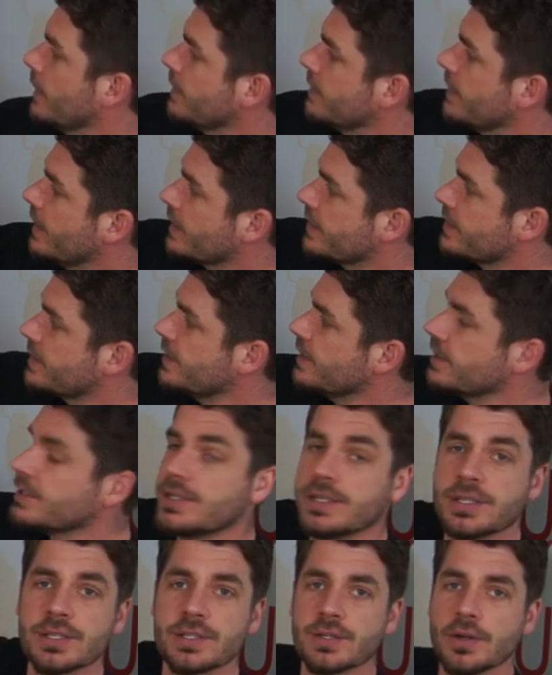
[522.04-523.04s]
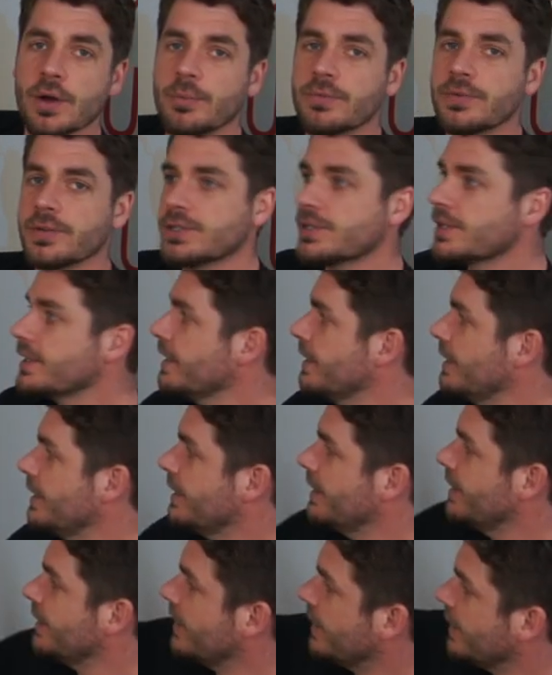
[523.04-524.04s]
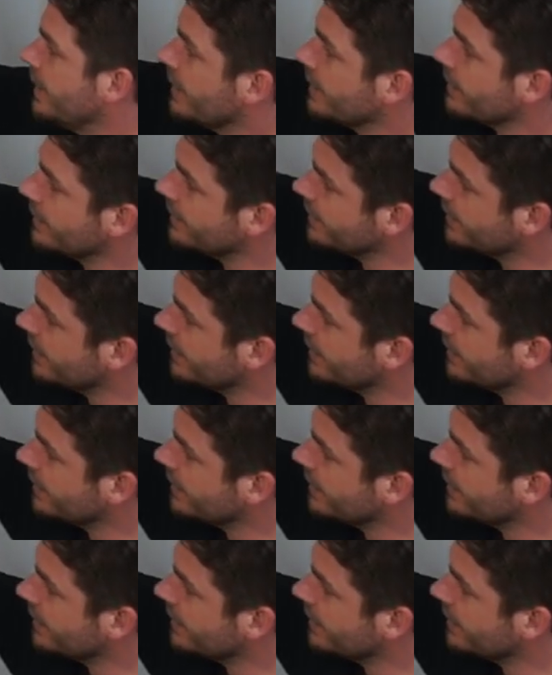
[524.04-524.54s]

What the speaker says: Derek sees this obviously and